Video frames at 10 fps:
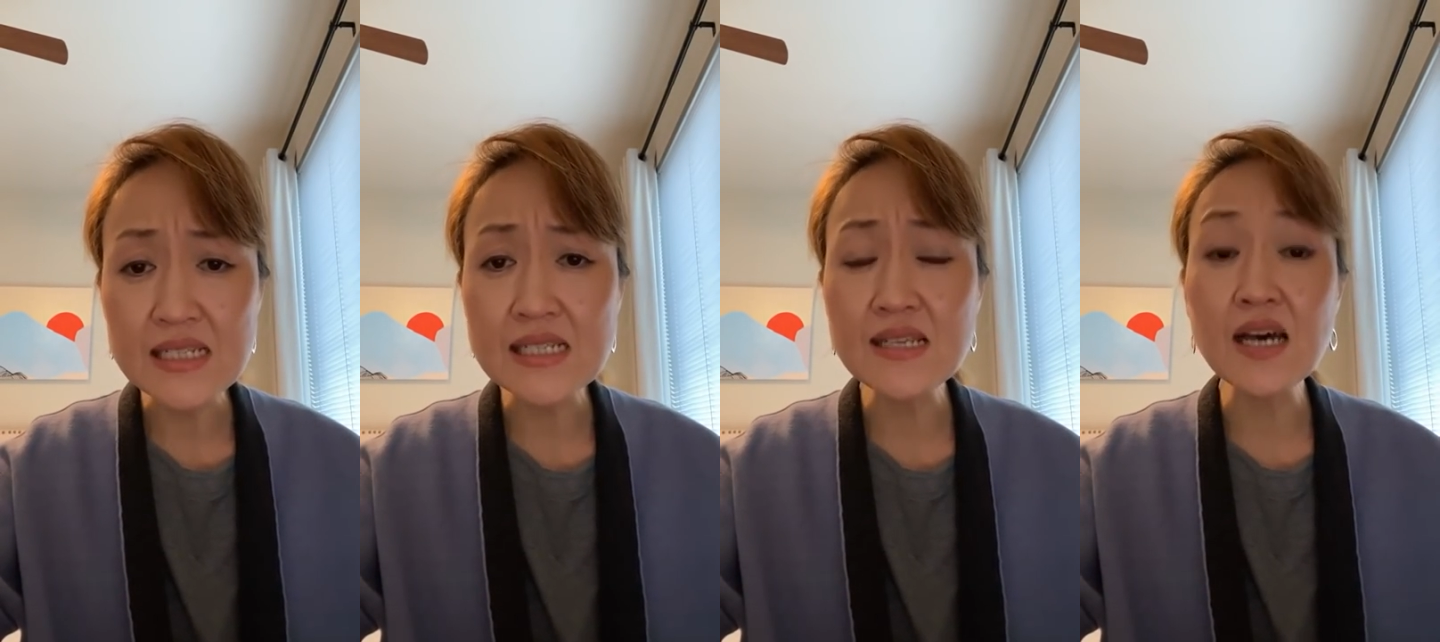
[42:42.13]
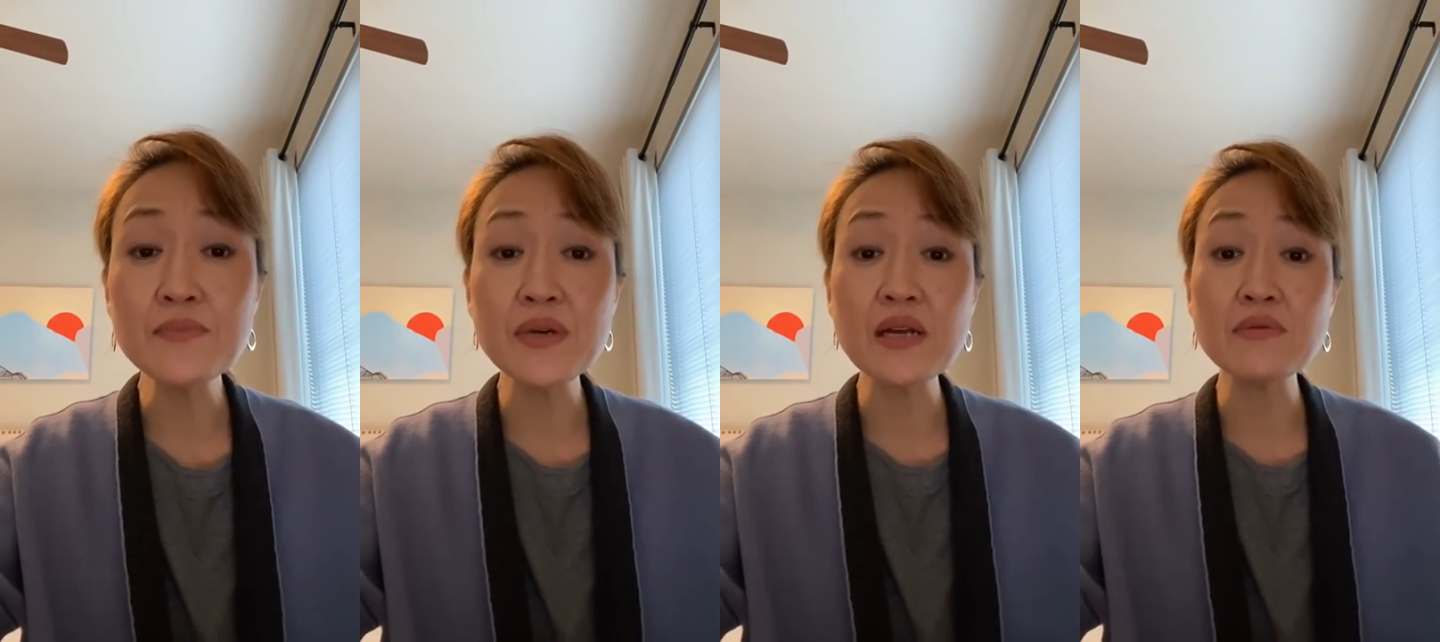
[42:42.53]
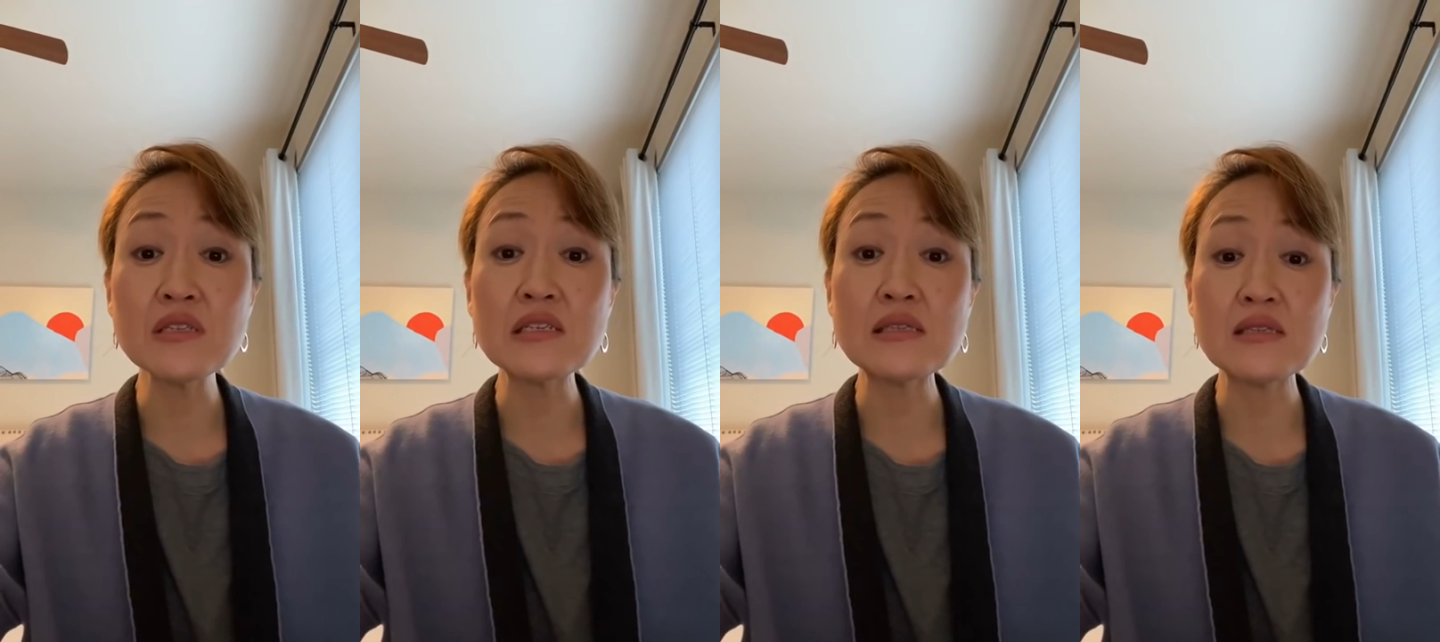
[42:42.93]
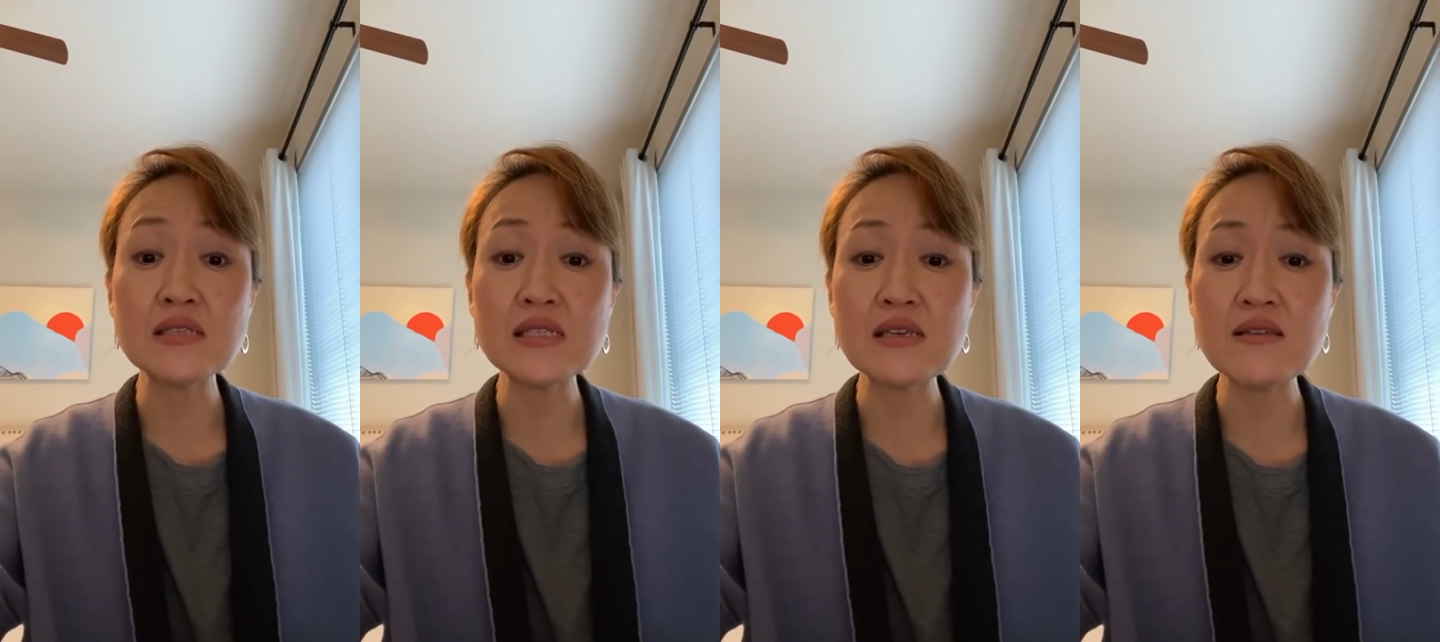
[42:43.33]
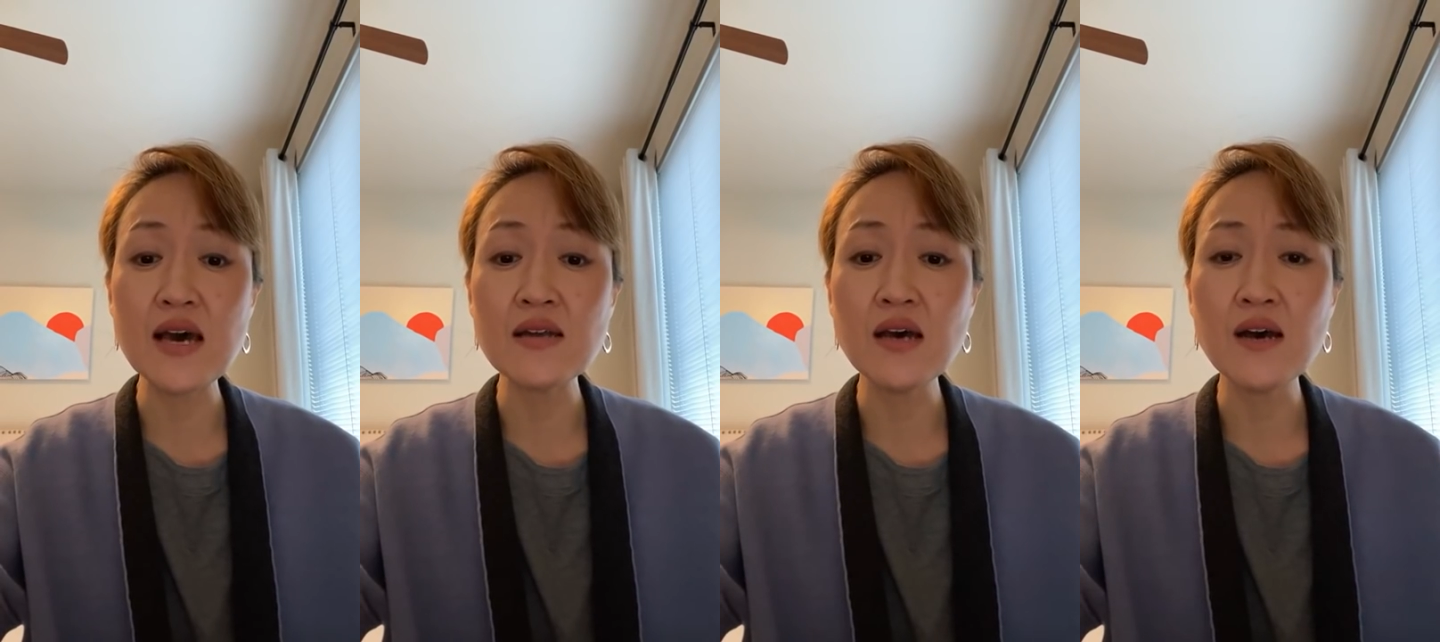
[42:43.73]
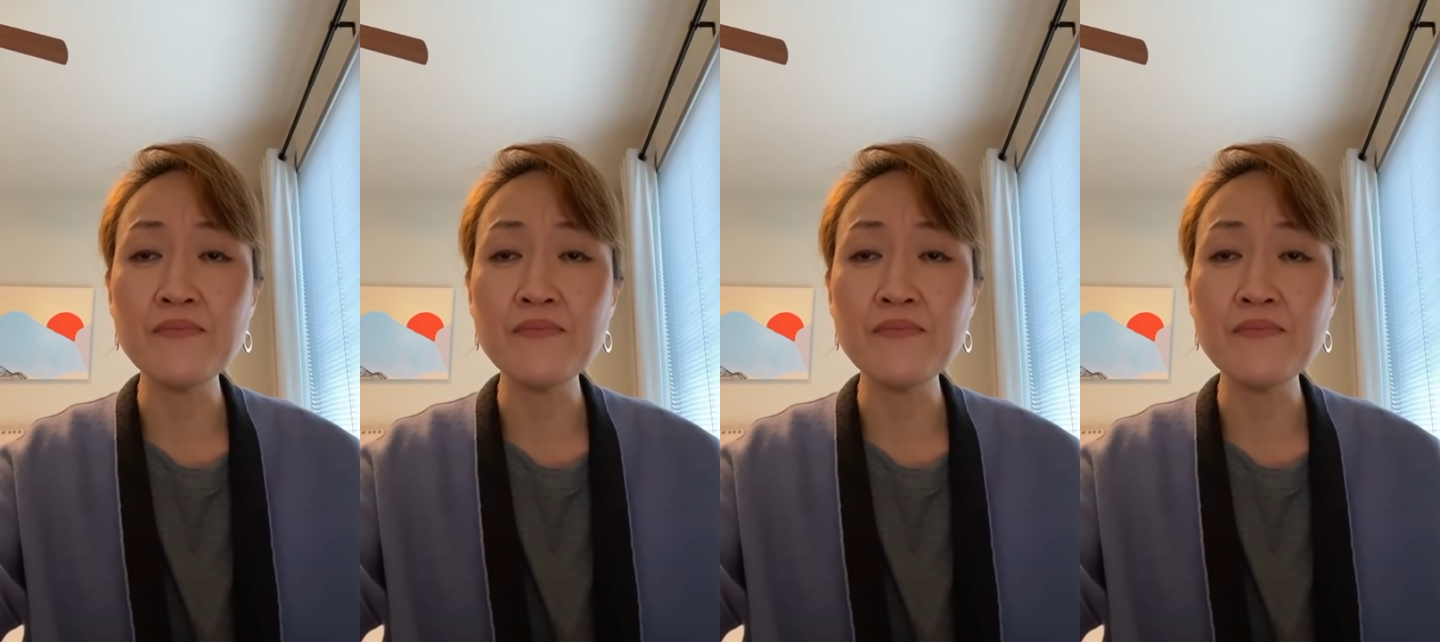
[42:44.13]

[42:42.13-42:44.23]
decide, but I really see that